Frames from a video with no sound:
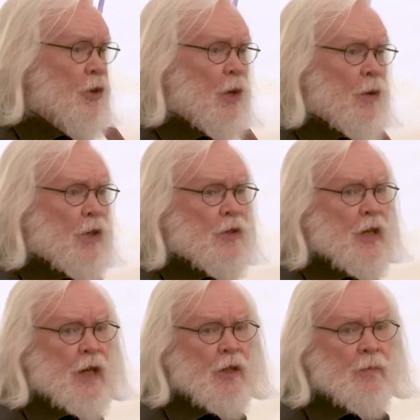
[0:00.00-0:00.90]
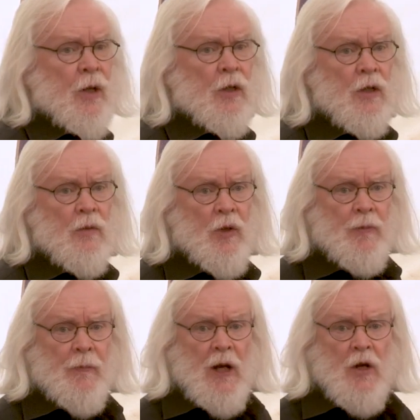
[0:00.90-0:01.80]
So this standard model was
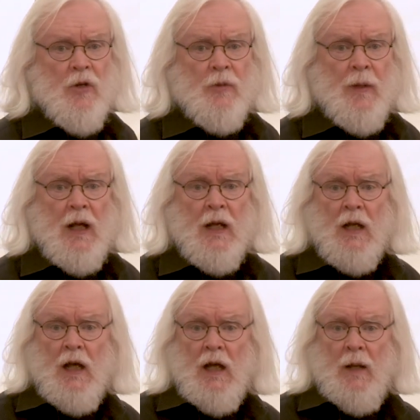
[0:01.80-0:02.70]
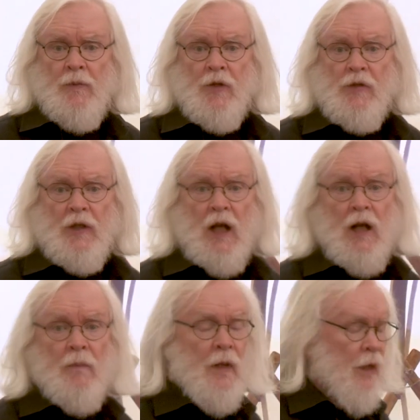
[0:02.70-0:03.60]
proposed by
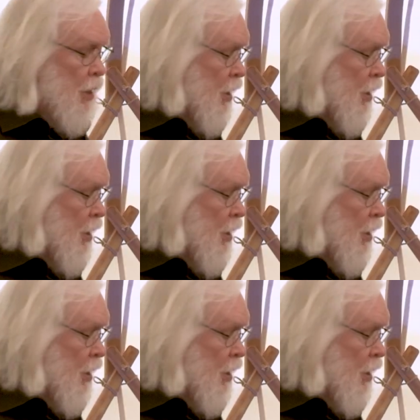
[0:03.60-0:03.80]
Abdus-Salam,